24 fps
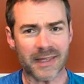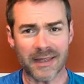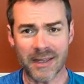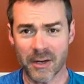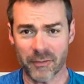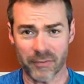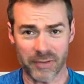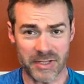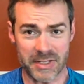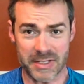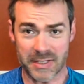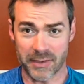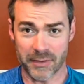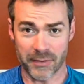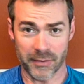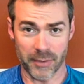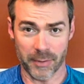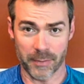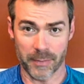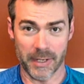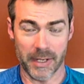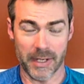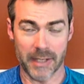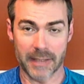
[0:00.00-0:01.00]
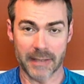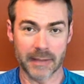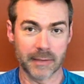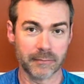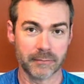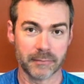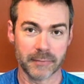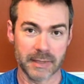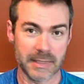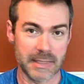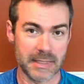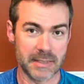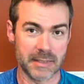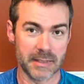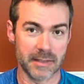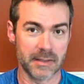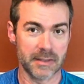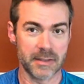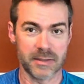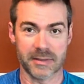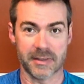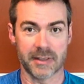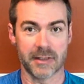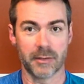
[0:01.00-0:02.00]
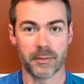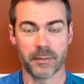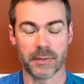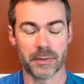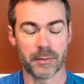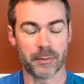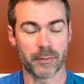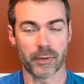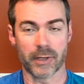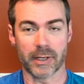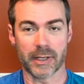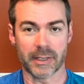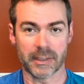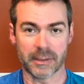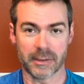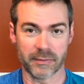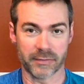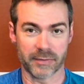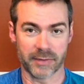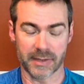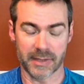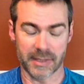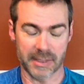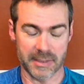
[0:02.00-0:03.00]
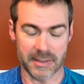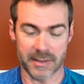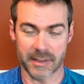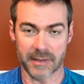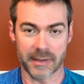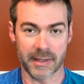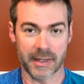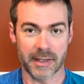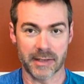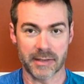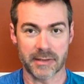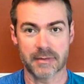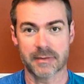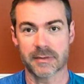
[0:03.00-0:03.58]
Every cell in our body needs it, and cell membrane, different things like that.